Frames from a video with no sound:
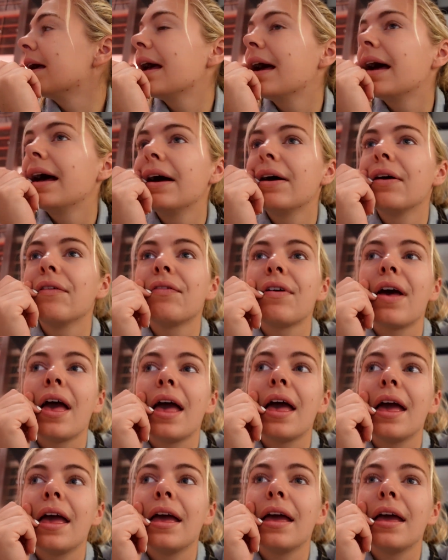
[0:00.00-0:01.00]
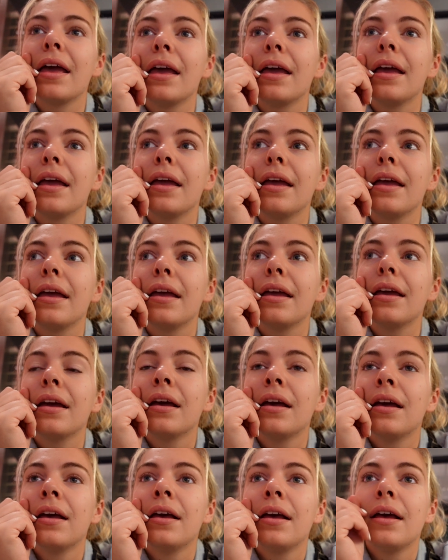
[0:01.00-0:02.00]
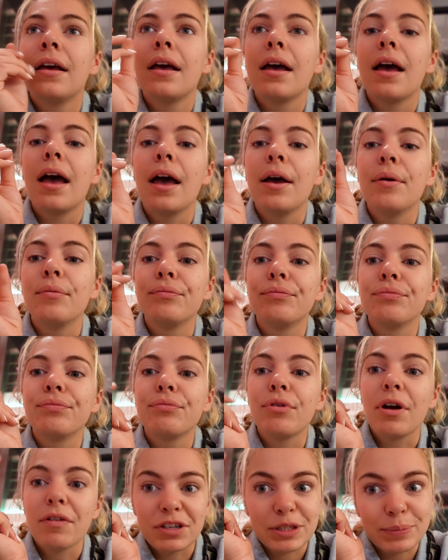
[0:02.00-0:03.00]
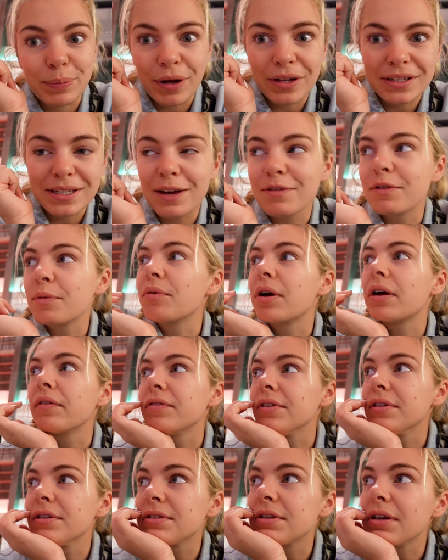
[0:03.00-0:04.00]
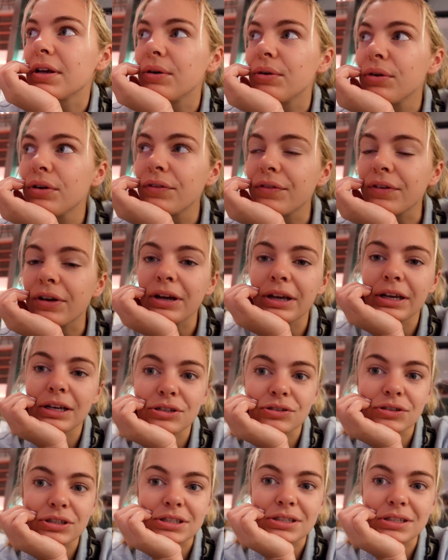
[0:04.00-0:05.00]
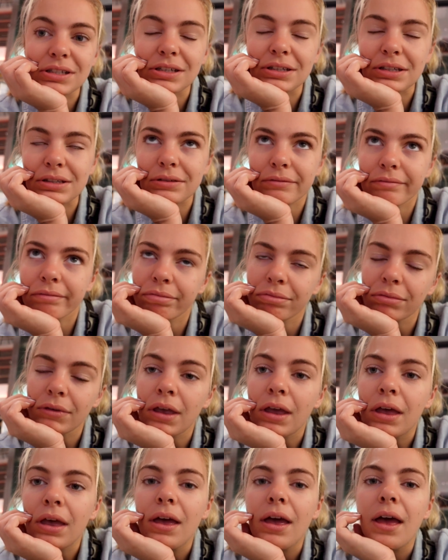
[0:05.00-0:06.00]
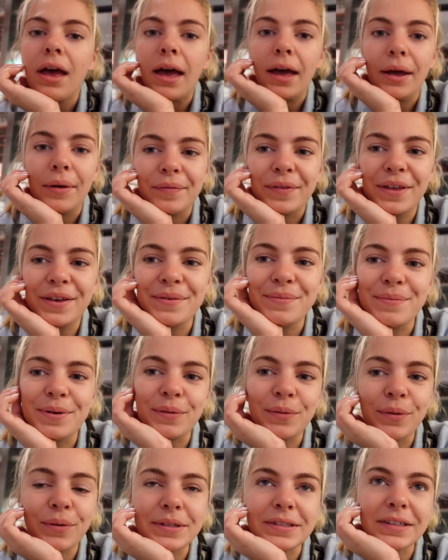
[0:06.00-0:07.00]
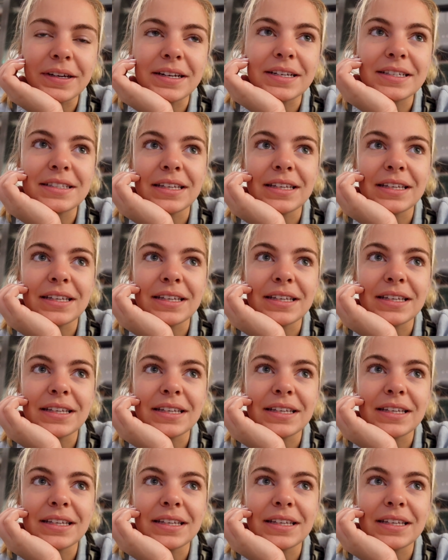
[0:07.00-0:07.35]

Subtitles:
have a breakfast bar to have for breakfast, so all very interesting. But what was I going to